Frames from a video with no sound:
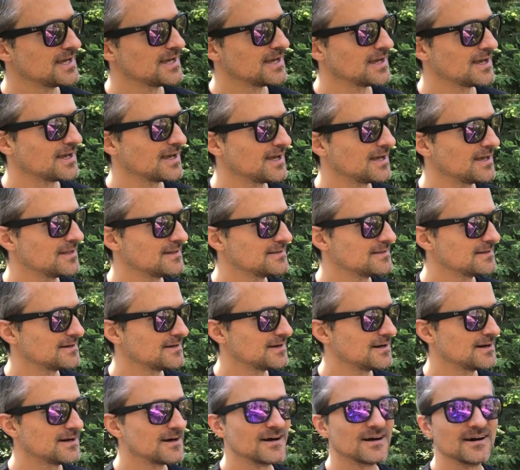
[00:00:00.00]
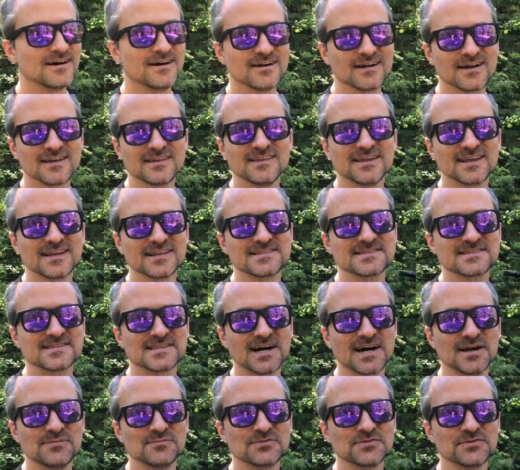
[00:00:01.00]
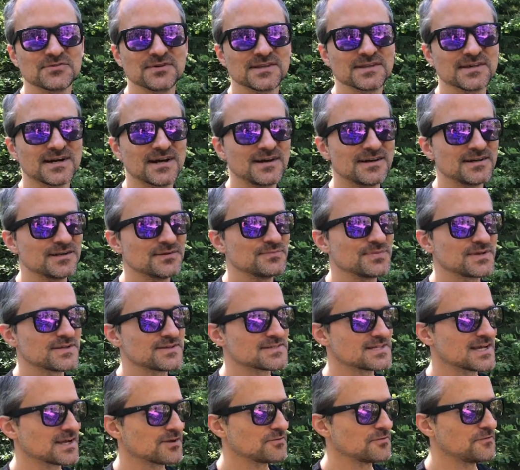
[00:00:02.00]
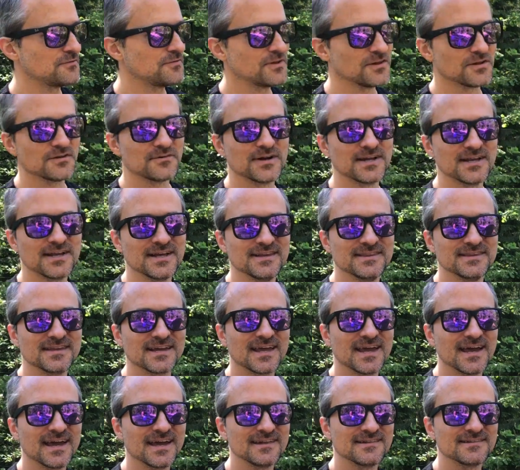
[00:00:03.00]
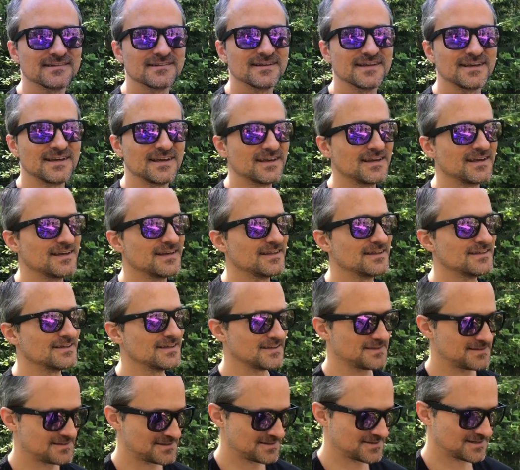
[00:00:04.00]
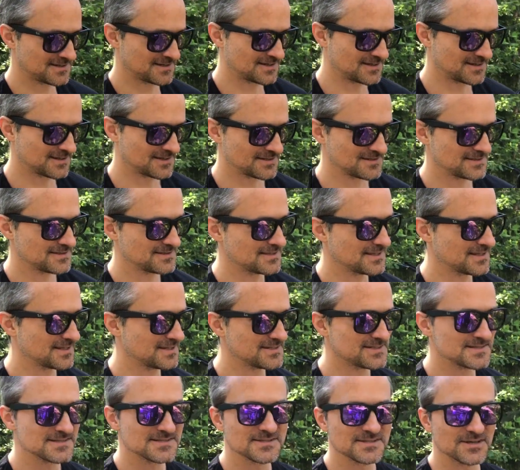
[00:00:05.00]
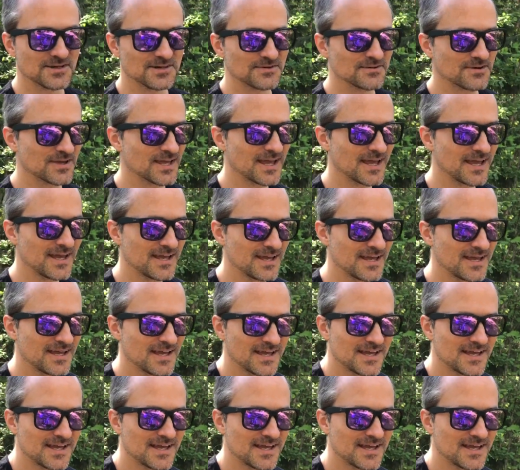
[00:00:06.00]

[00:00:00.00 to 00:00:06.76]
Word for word: And uh, I think it's time to retire them because I could feel already in the gait that, uh, that this is not okay.